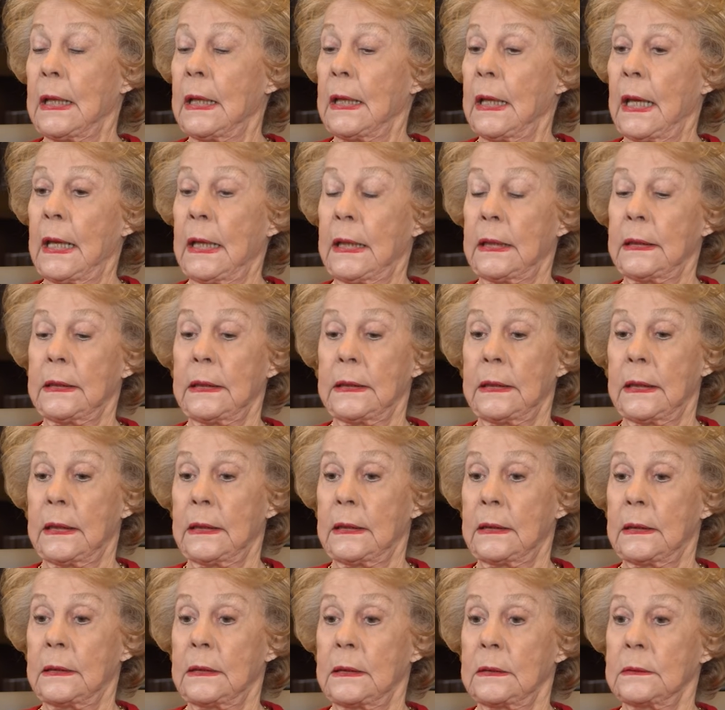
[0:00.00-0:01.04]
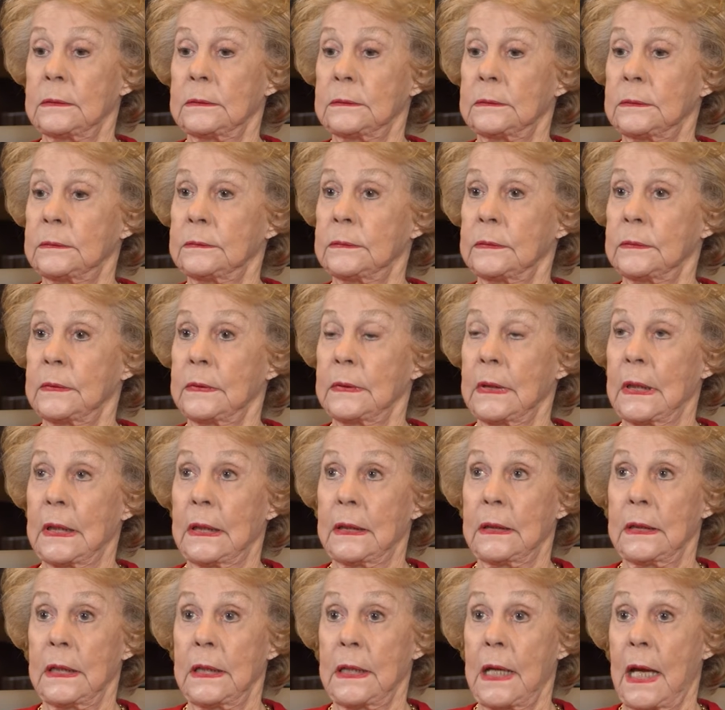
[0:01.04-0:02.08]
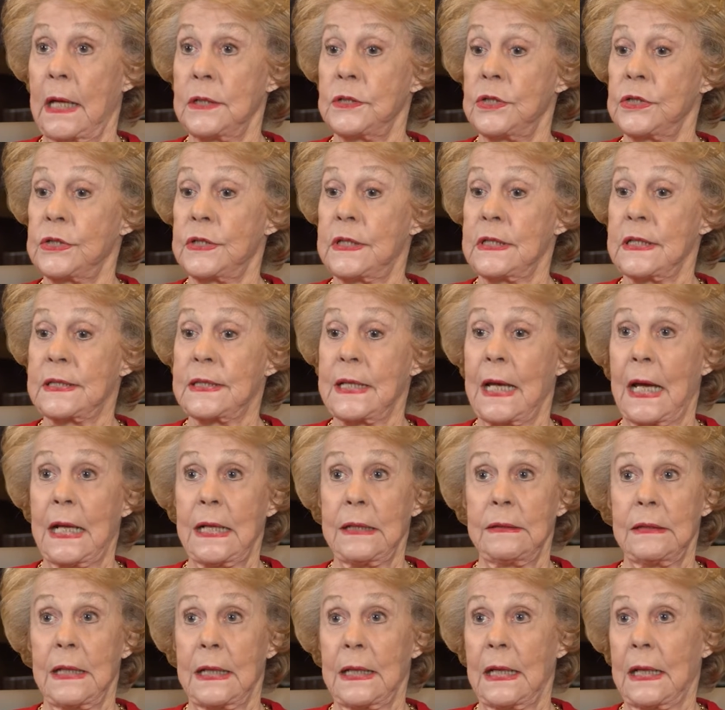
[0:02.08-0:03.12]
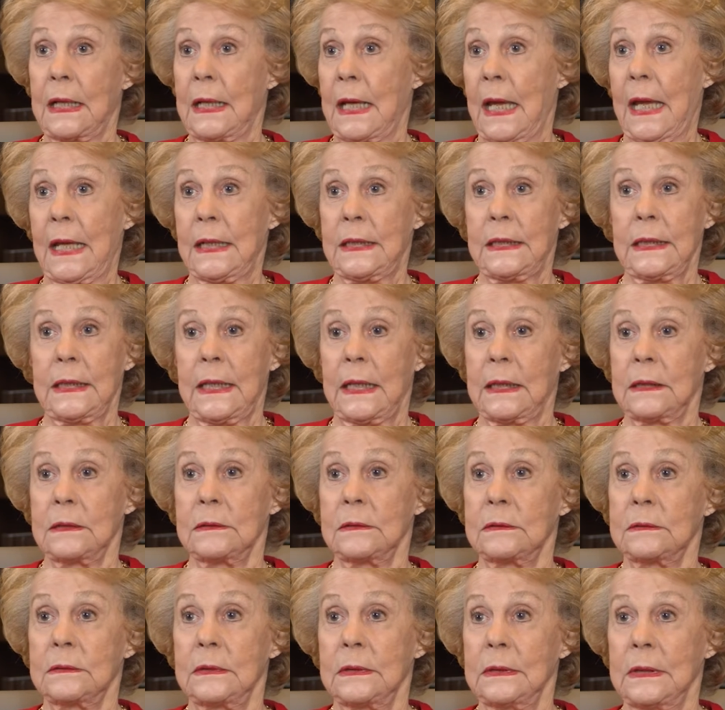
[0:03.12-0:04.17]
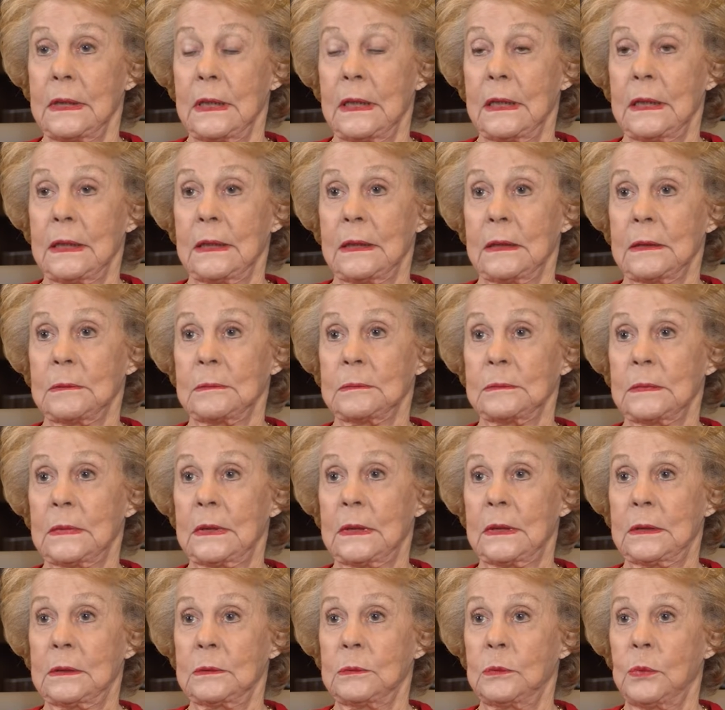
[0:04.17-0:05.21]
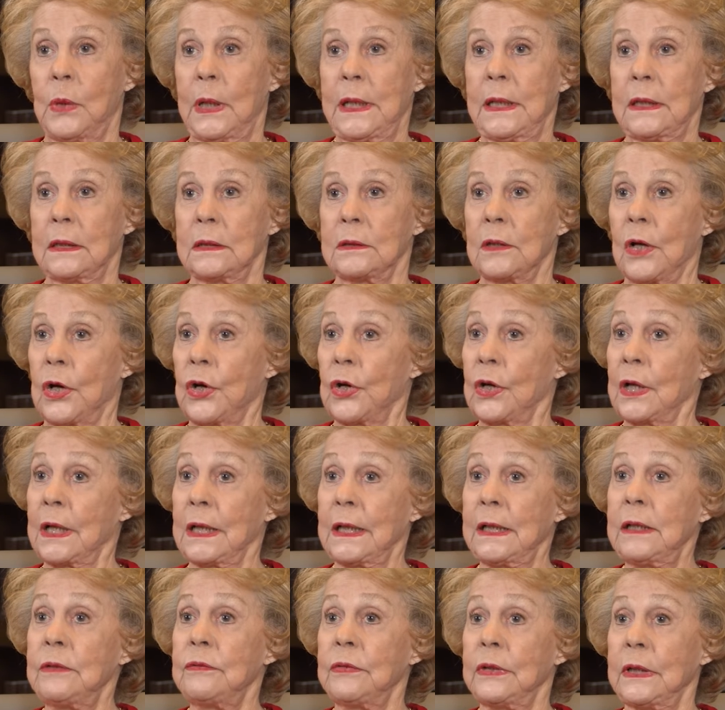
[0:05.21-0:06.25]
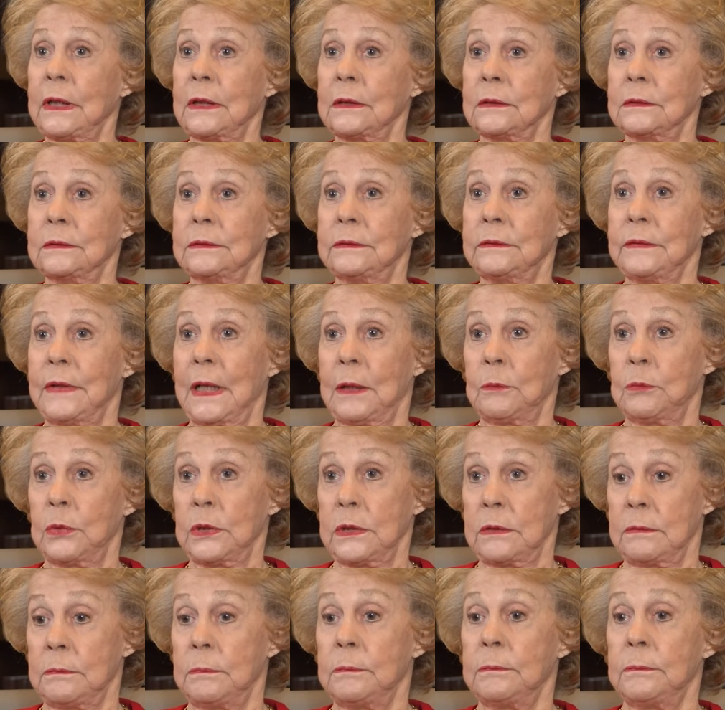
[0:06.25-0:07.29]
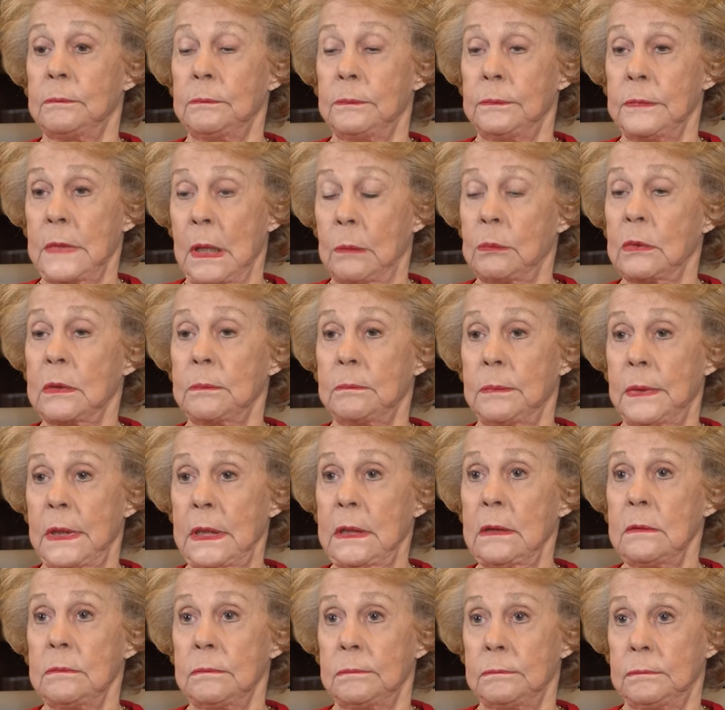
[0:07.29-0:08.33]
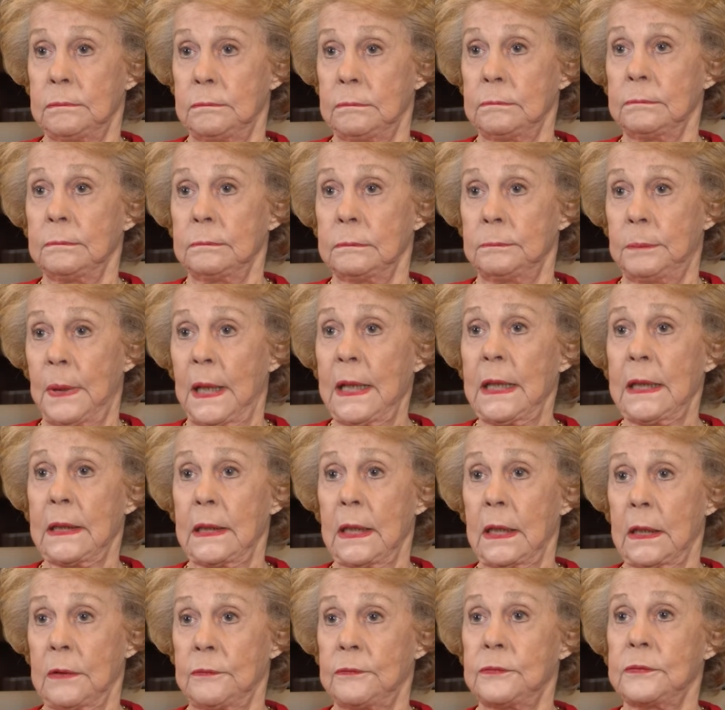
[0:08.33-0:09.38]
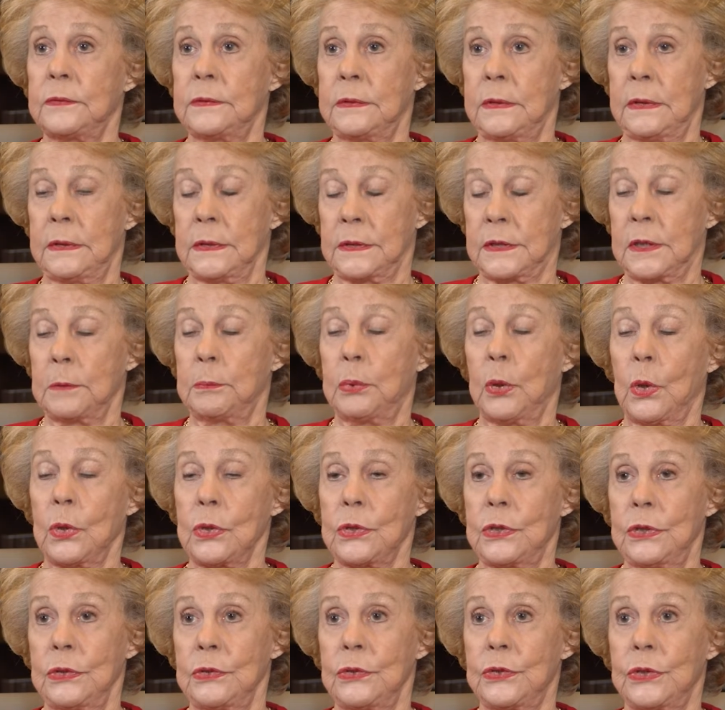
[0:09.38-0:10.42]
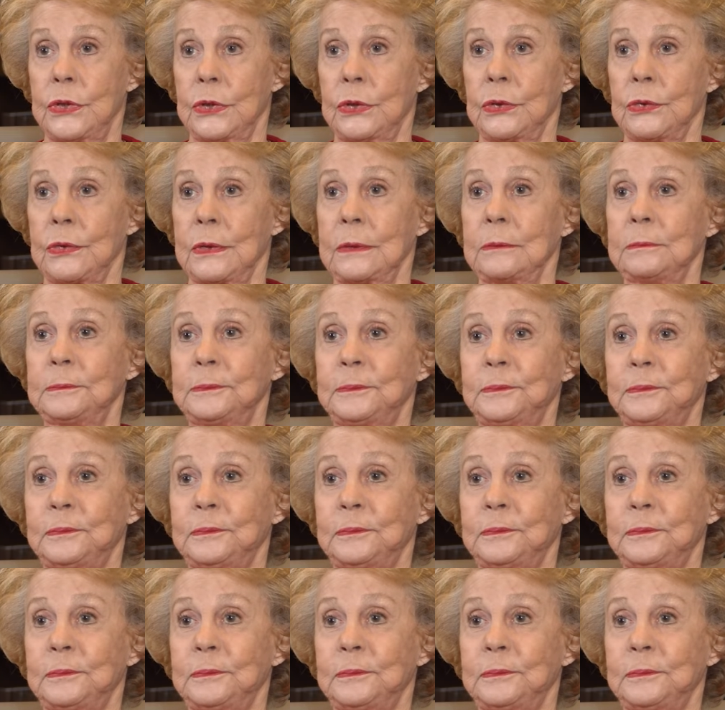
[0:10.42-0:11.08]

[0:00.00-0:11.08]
And I just decided that I had to get a way to earn a living that would be pay enough to support 2 children.